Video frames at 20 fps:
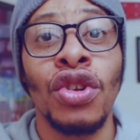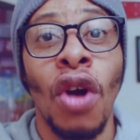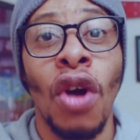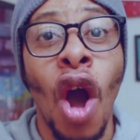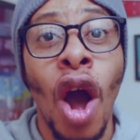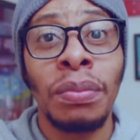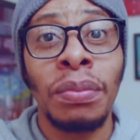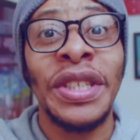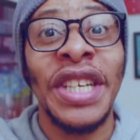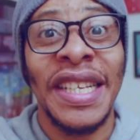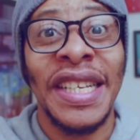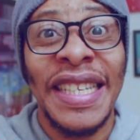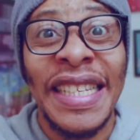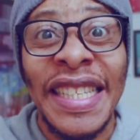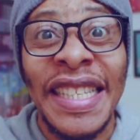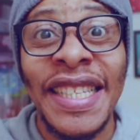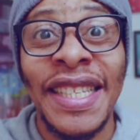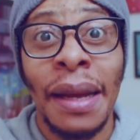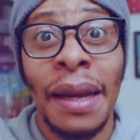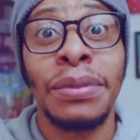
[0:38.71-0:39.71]
your objects
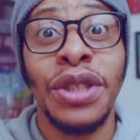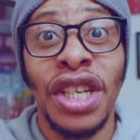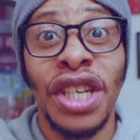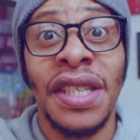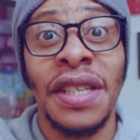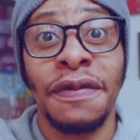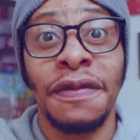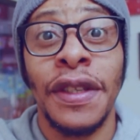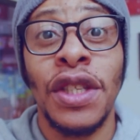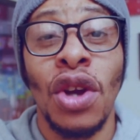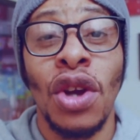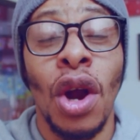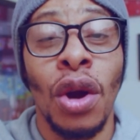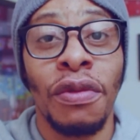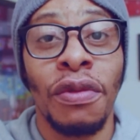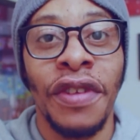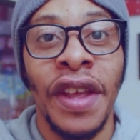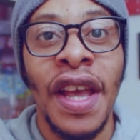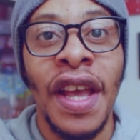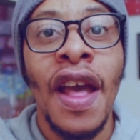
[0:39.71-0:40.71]
and subjects in
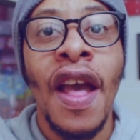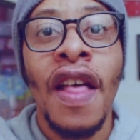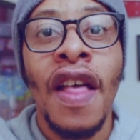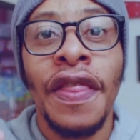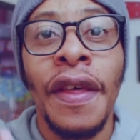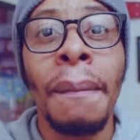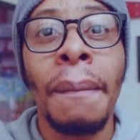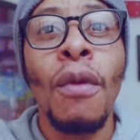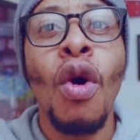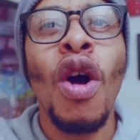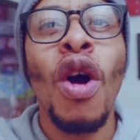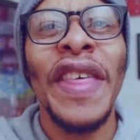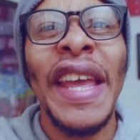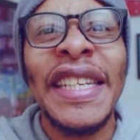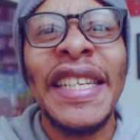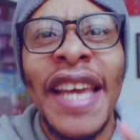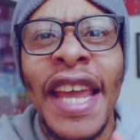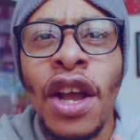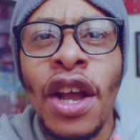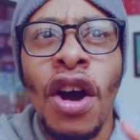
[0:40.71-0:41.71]
photography, the more
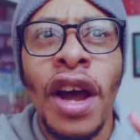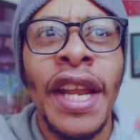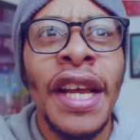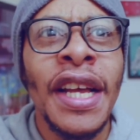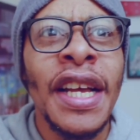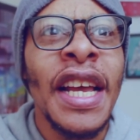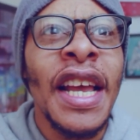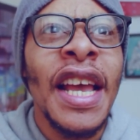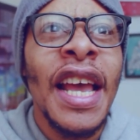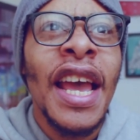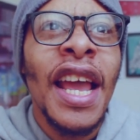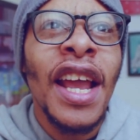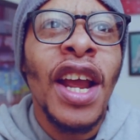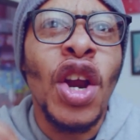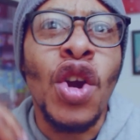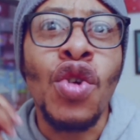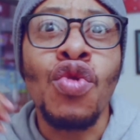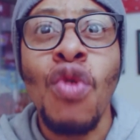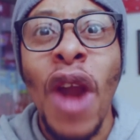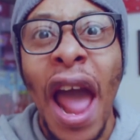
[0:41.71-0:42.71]
they take on a
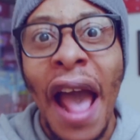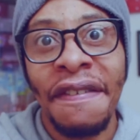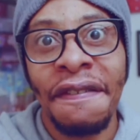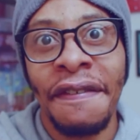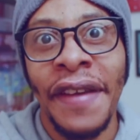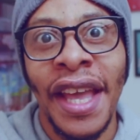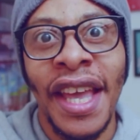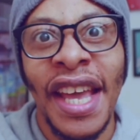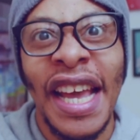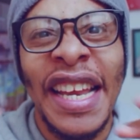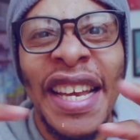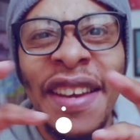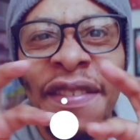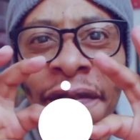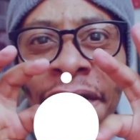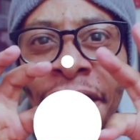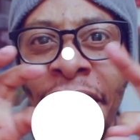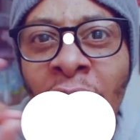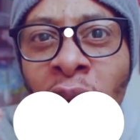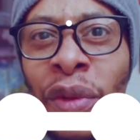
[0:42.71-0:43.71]
graphic and
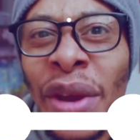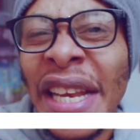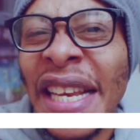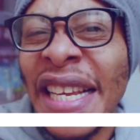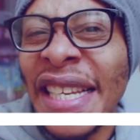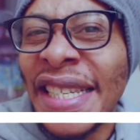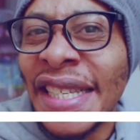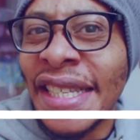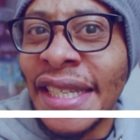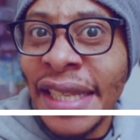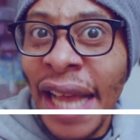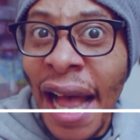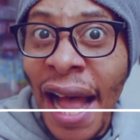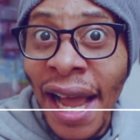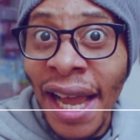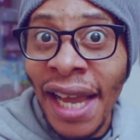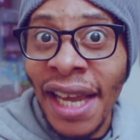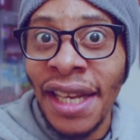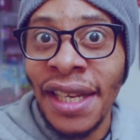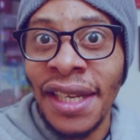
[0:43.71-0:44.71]
very
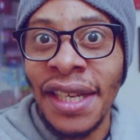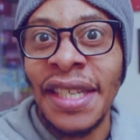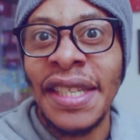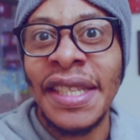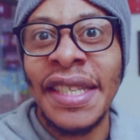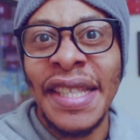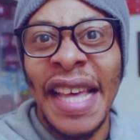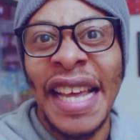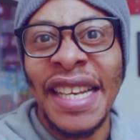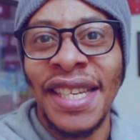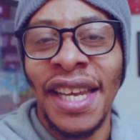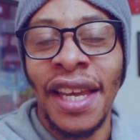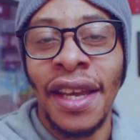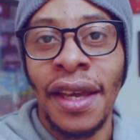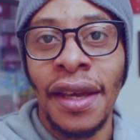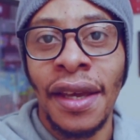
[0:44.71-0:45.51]
designed aesthetic.